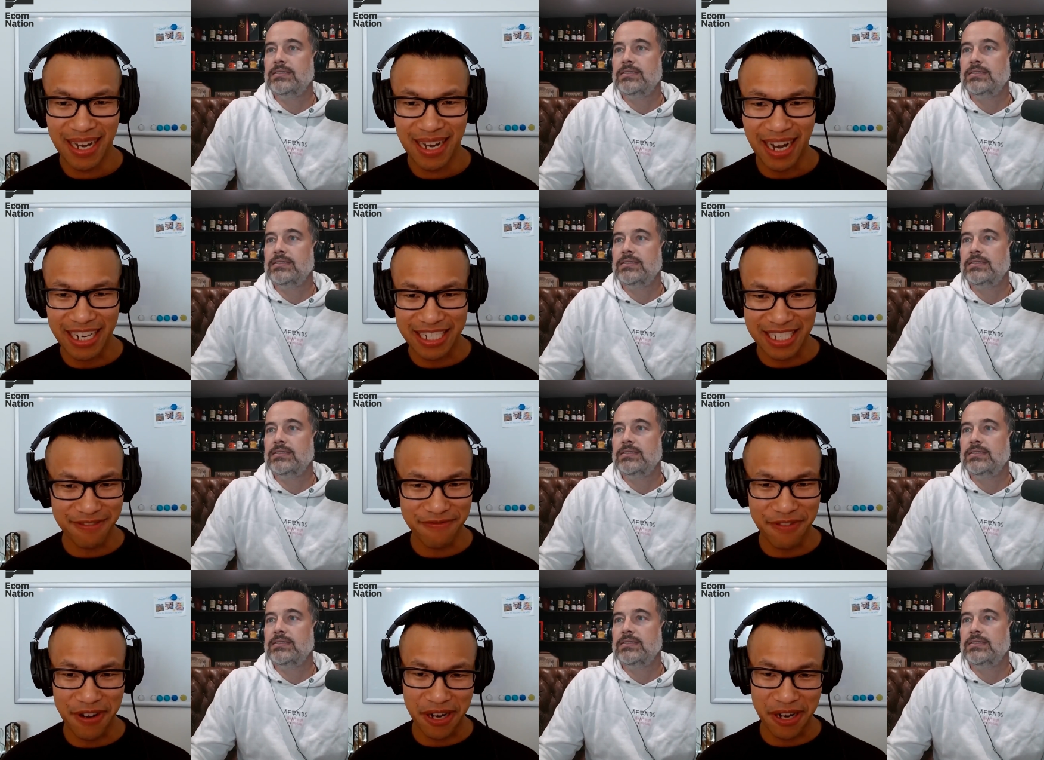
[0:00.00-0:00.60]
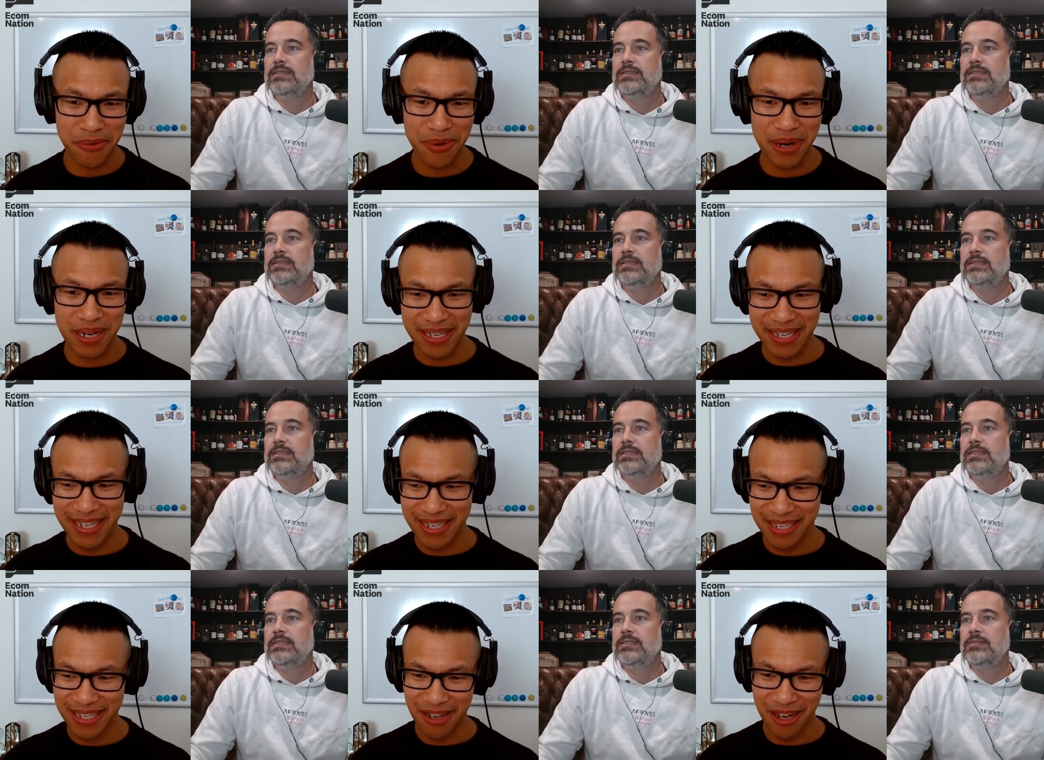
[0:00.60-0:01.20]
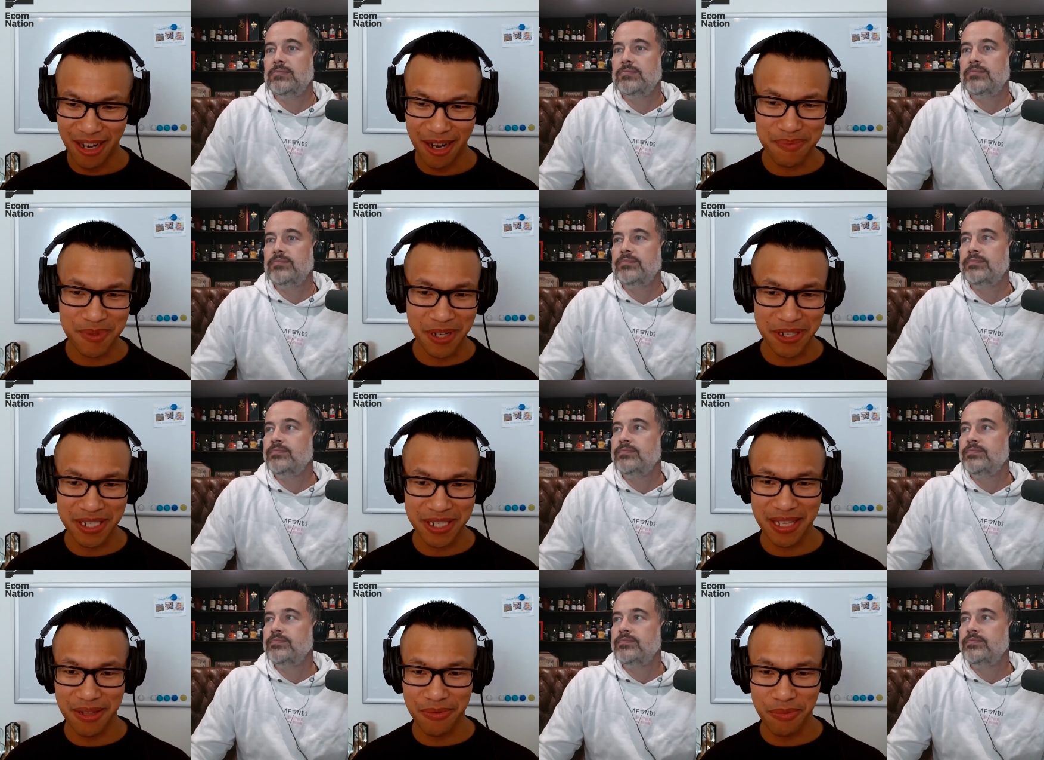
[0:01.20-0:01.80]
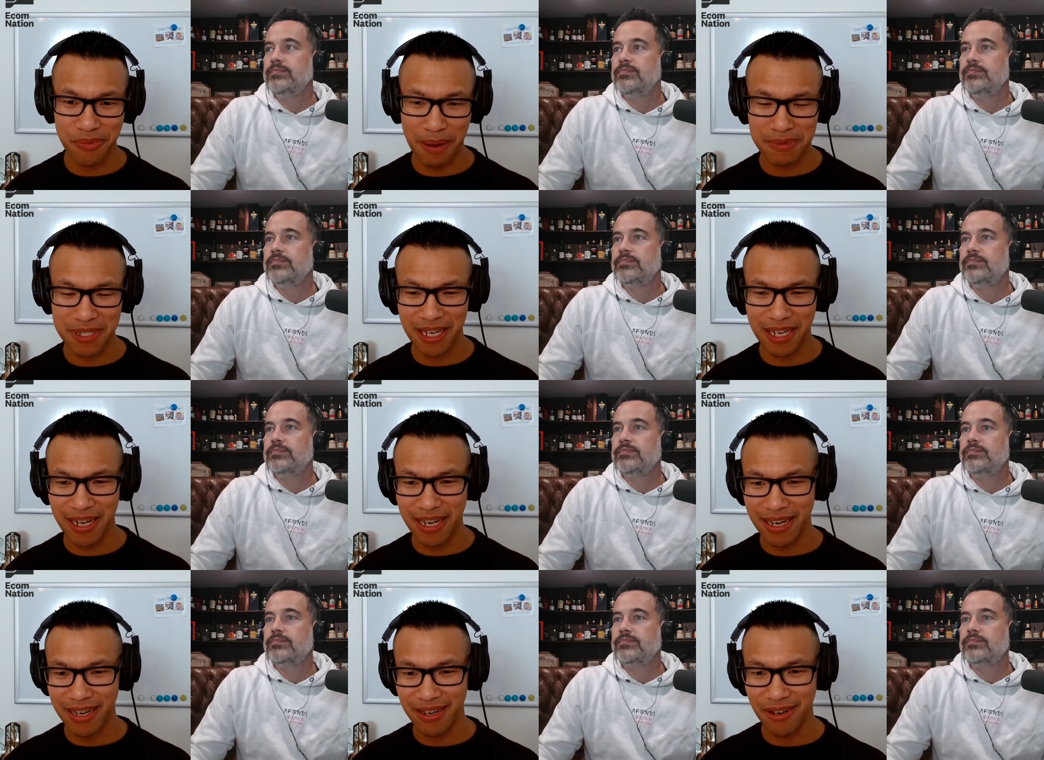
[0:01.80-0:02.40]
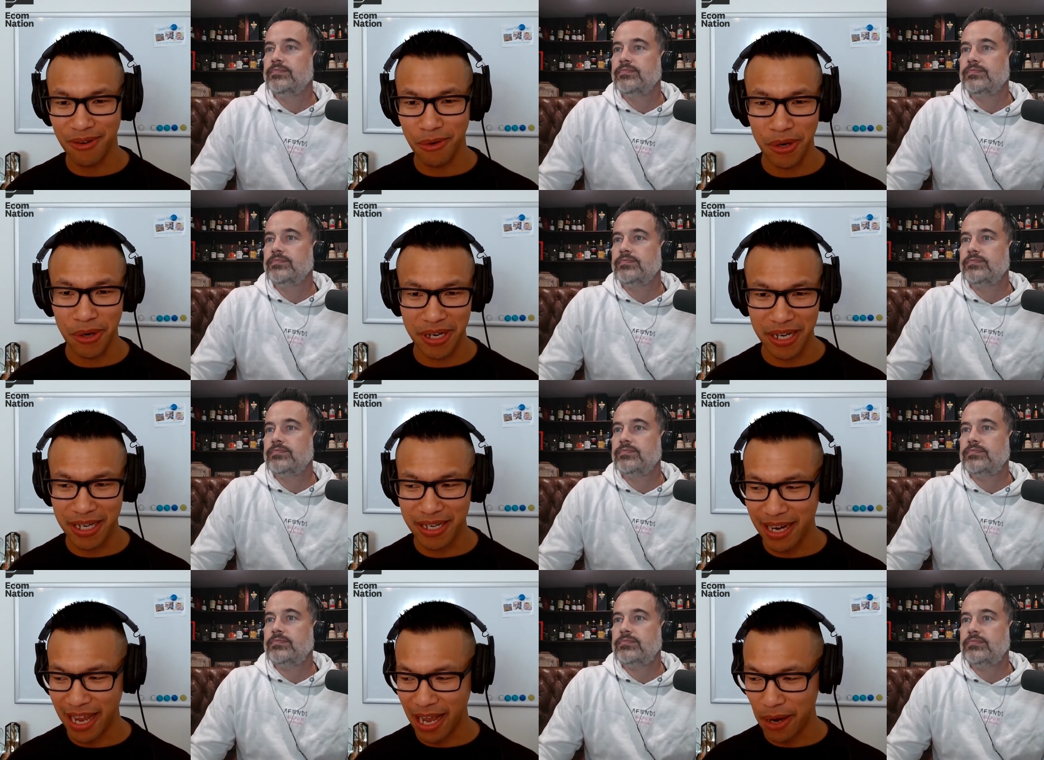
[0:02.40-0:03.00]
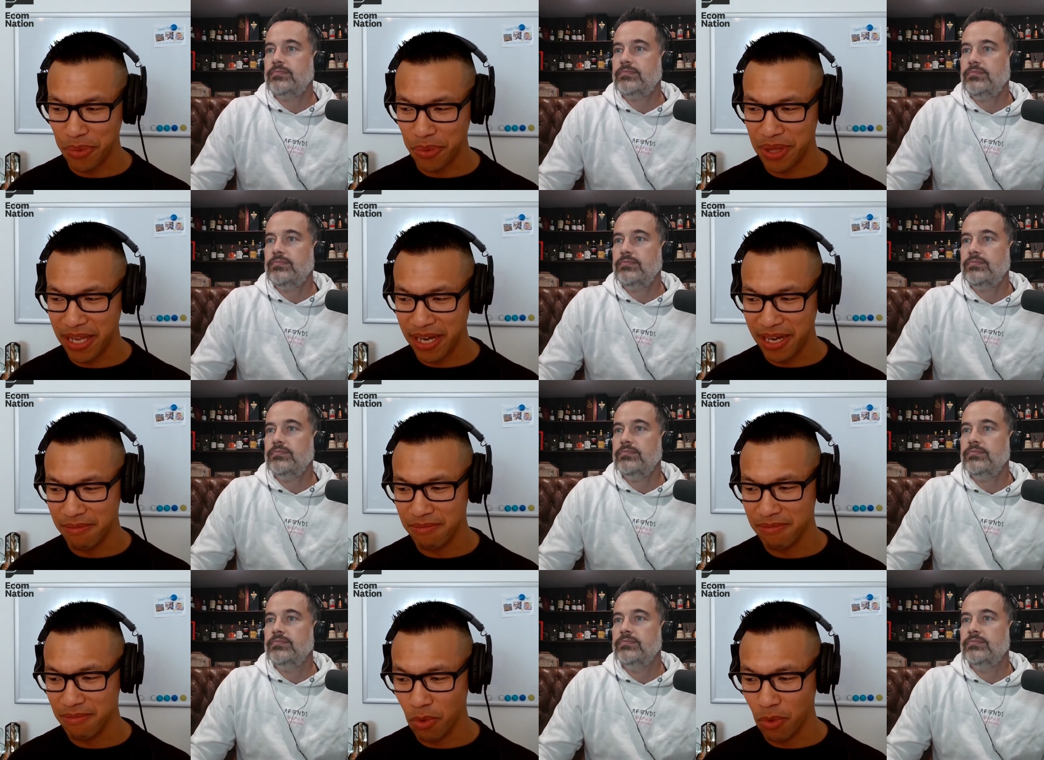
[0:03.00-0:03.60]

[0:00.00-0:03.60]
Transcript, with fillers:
Speaker 1: I just very quickly hopped onto the website, ordered, and within